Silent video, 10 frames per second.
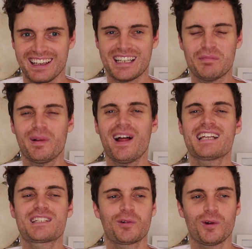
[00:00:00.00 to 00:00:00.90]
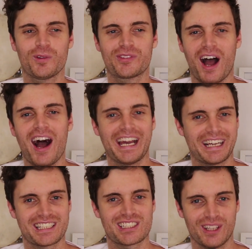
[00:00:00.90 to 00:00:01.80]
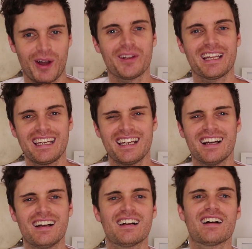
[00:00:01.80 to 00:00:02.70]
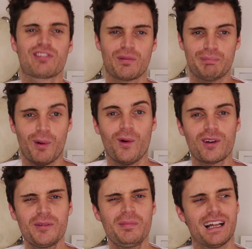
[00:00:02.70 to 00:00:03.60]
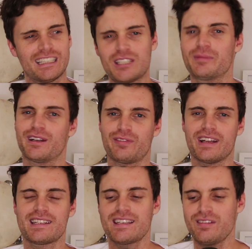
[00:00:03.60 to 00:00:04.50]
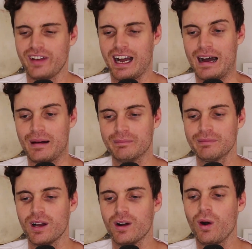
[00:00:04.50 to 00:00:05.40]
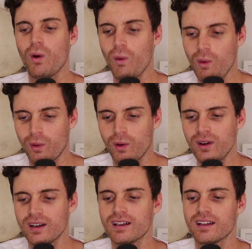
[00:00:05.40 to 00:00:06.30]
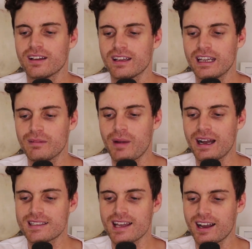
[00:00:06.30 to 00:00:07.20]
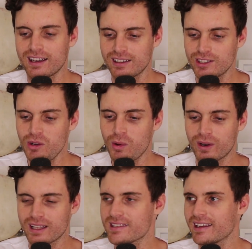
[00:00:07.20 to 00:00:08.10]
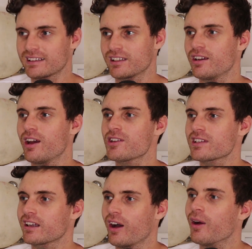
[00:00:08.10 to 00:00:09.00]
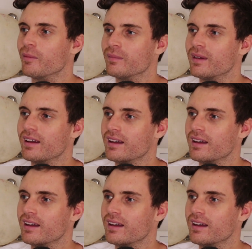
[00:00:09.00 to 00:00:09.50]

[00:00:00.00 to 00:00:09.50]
It implies that we're all dying slowly from boredom. A little bit offensive. Or it might target a new audience like the nursing home